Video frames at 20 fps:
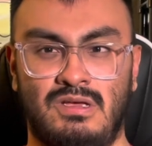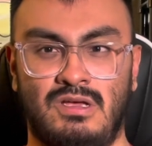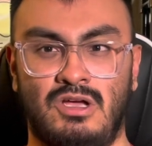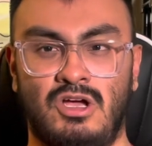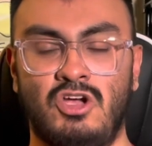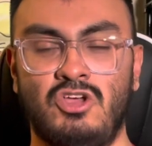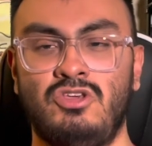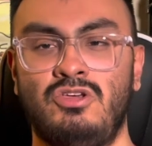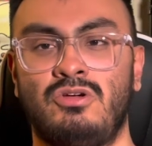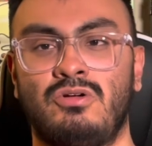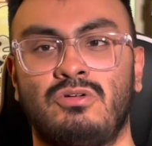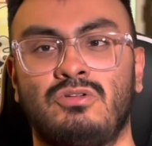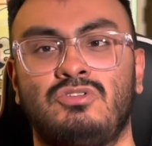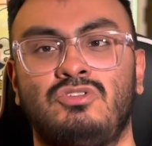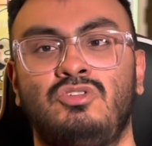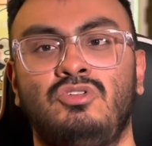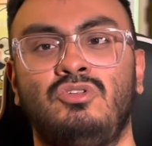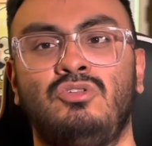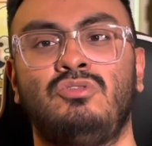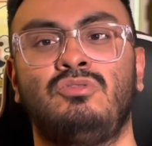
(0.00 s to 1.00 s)
a year or
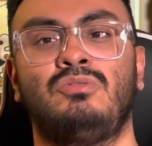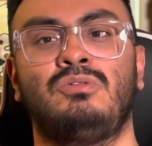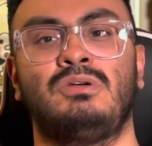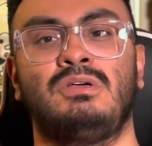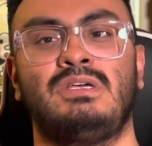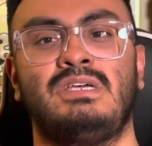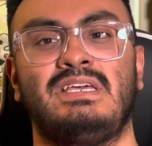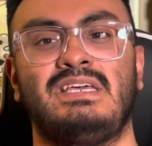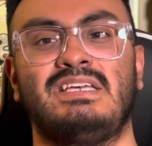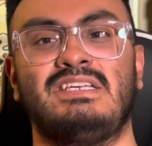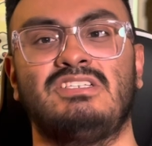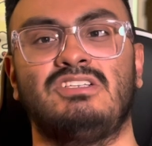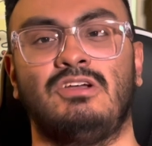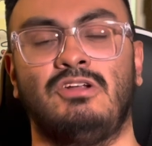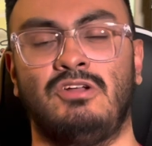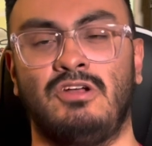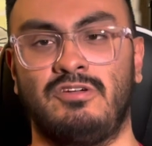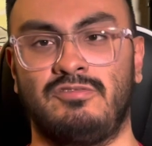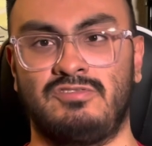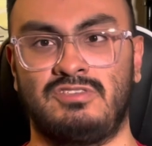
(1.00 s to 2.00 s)
two is
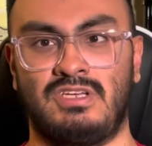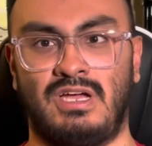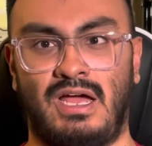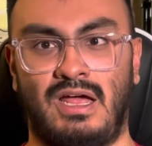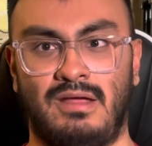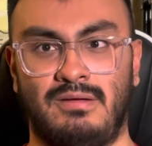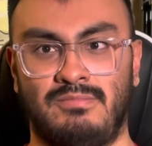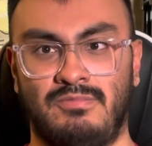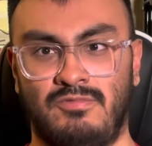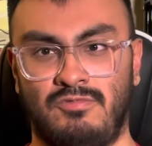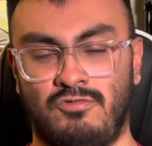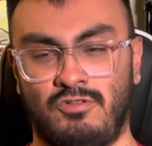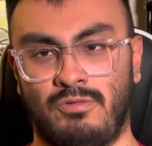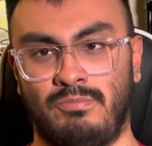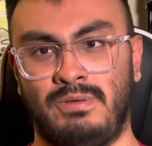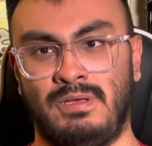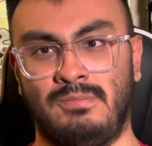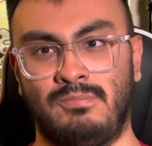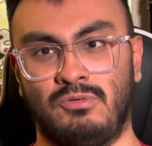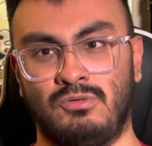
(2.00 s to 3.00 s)
enough time for
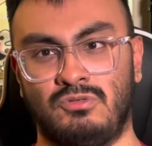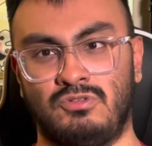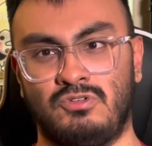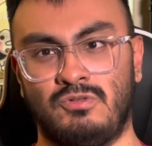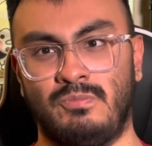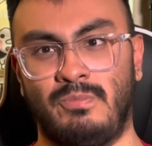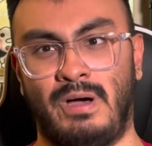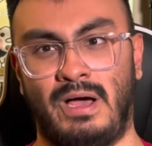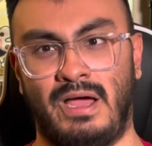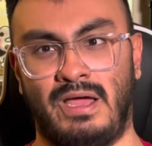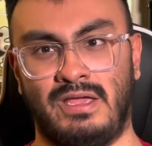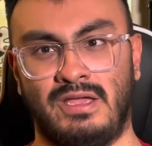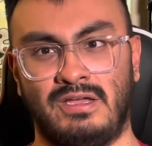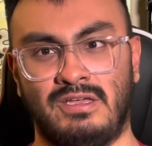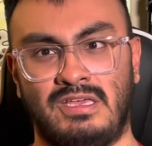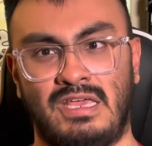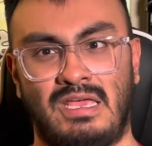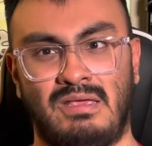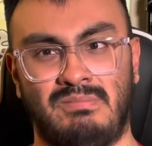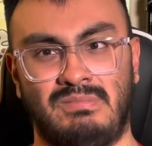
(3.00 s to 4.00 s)
people to buy a
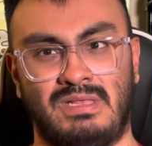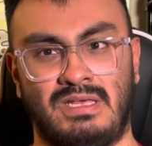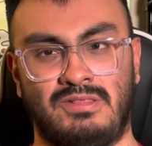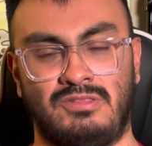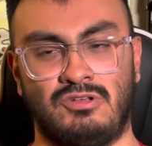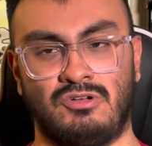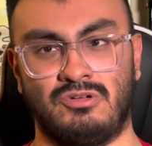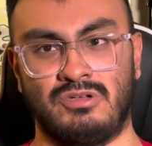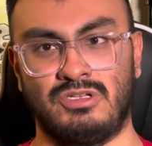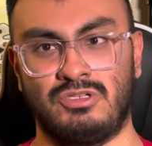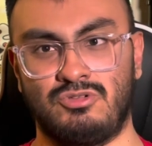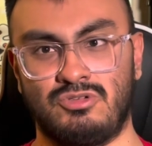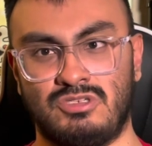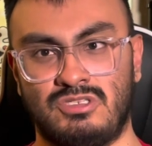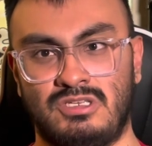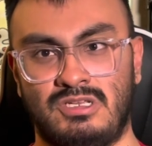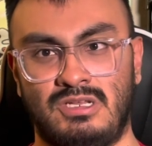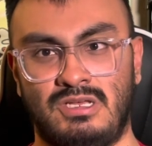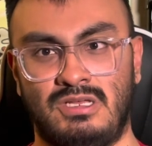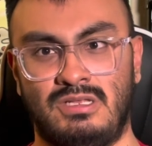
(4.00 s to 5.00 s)
game that they're
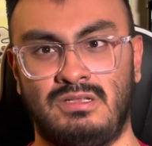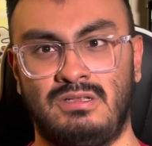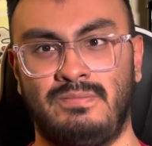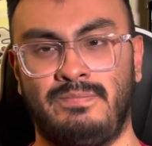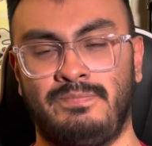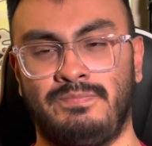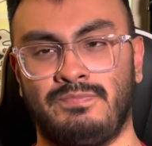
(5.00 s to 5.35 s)
interested in,